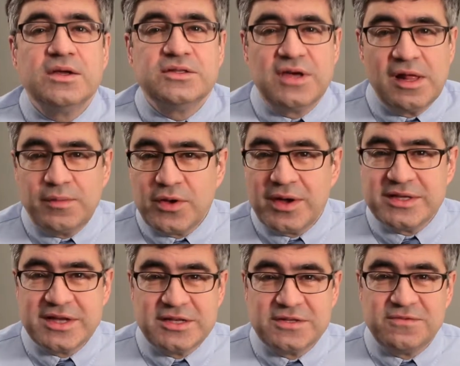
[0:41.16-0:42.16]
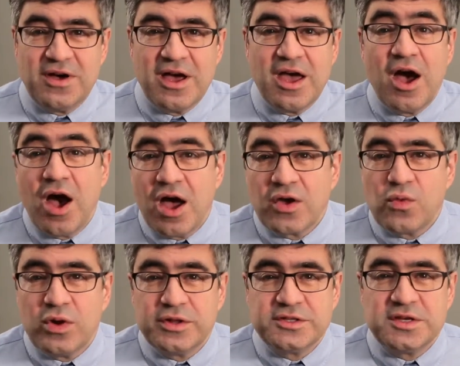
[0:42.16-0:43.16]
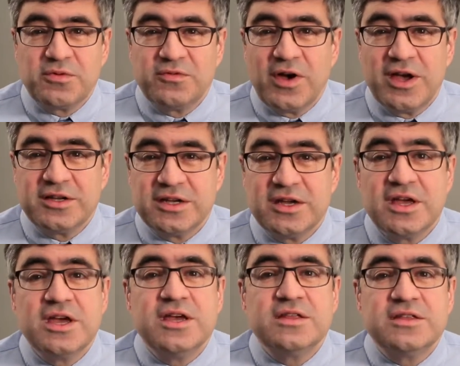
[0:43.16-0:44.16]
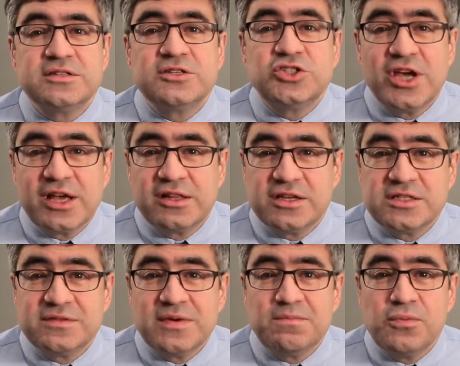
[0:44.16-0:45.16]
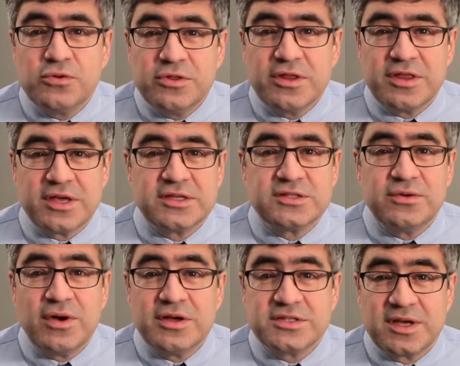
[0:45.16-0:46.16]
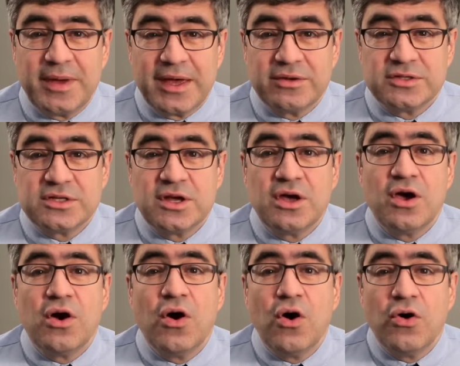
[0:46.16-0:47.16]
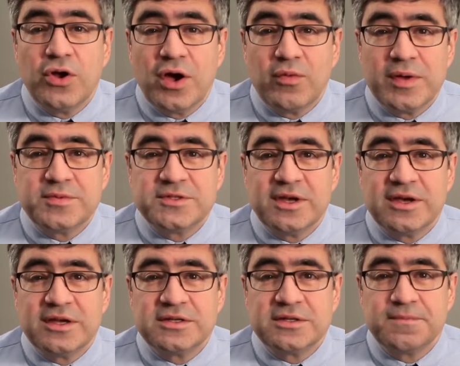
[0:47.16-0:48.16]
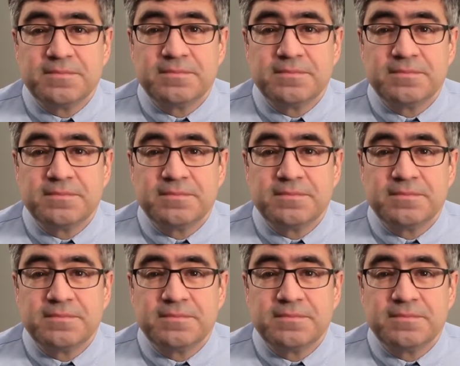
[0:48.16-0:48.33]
To help you identify a high-quality provider, there's a checklist of important things to ask about on our website.